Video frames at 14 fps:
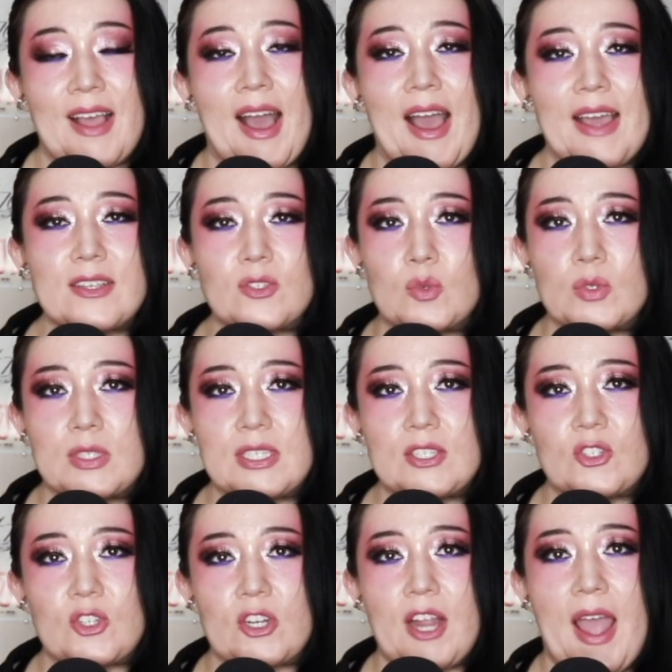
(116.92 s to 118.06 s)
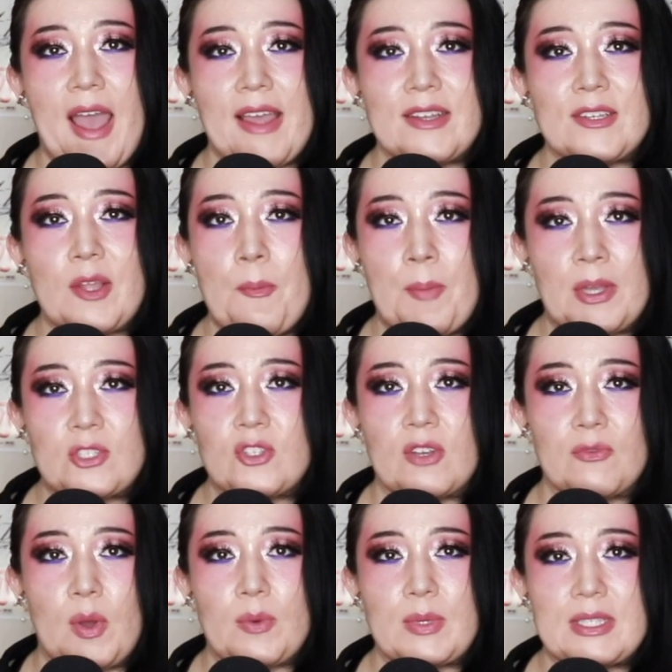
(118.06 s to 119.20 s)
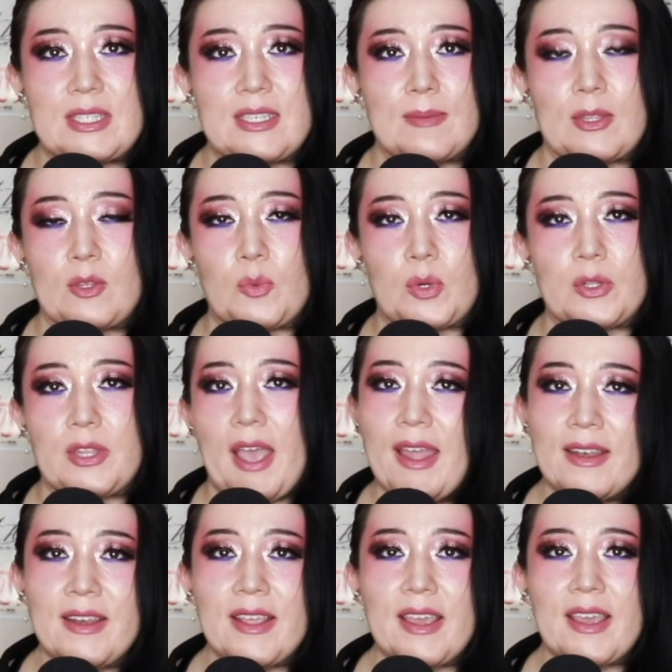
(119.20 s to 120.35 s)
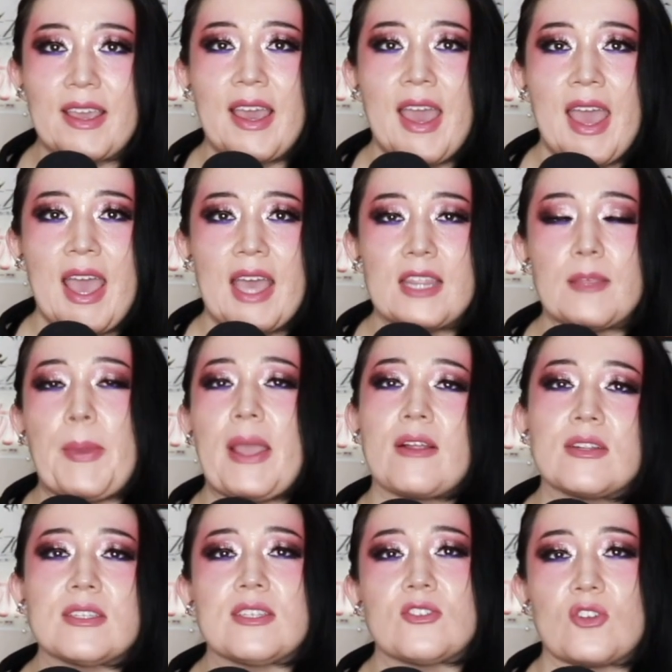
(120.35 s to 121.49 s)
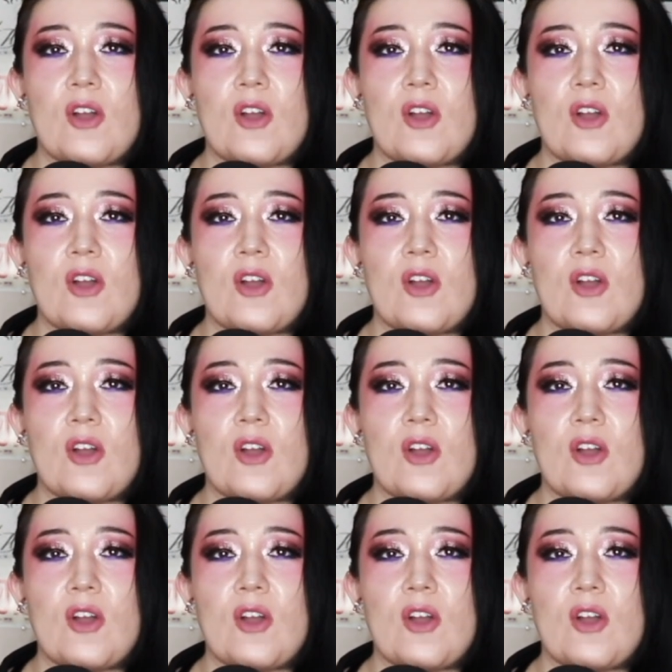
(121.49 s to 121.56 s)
a high school teacher, and much of what we see about the world ending, and the parent-teacher